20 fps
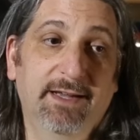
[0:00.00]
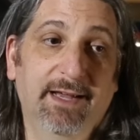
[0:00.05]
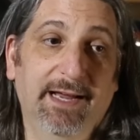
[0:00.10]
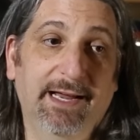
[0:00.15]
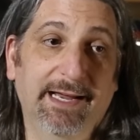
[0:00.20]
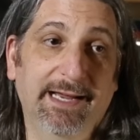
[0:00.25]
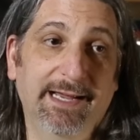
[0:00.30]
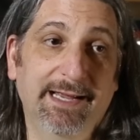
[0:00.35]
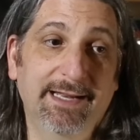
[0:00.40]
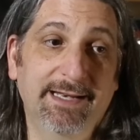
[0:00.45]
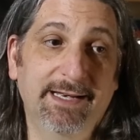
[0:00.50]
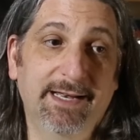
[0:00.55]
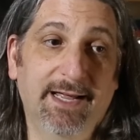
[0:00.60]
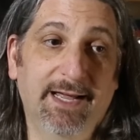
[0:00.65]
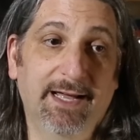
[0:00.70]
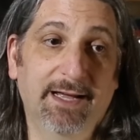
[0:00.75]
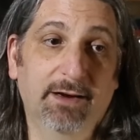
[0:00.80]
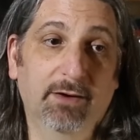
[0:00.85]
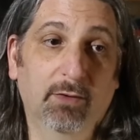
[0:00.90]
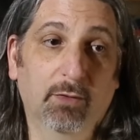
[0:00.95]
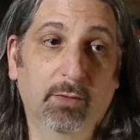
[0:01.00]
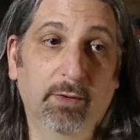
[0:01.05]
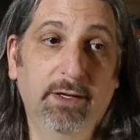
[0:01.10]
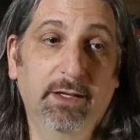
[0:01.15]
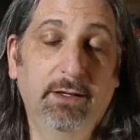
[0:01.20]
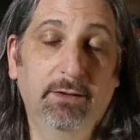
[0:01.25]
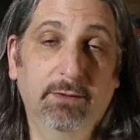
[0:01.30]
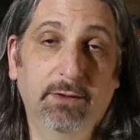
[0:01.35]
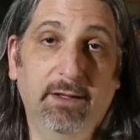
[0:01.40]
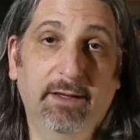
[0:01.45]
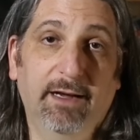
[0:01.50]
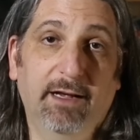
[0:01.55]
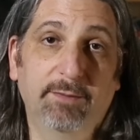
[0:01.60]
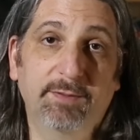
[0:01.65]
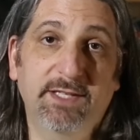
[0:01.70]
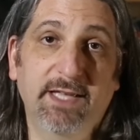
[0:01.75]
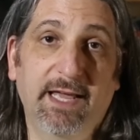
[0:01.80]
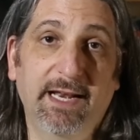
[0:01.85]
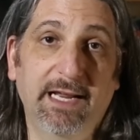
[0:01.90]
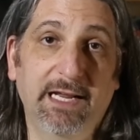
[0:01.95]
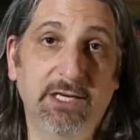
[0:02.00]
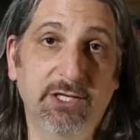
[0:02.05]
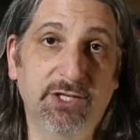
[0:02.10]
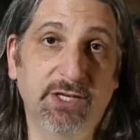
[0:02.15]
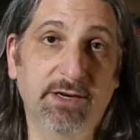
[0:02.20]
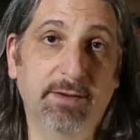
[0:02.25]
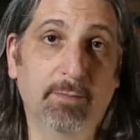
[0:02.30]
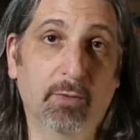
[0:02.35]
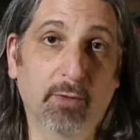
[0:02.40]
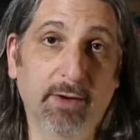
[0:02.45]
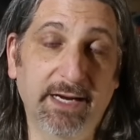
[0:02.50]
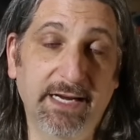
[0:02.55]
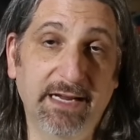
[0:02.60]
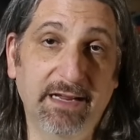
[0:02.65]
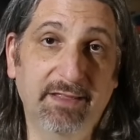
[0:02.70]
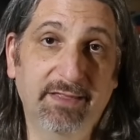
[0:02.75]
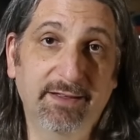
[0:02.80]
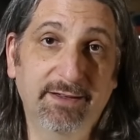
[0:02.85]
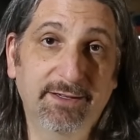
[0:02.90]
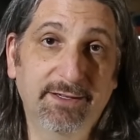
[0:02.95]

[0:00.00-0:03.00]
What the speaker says: and really, really helps that engine to breathe.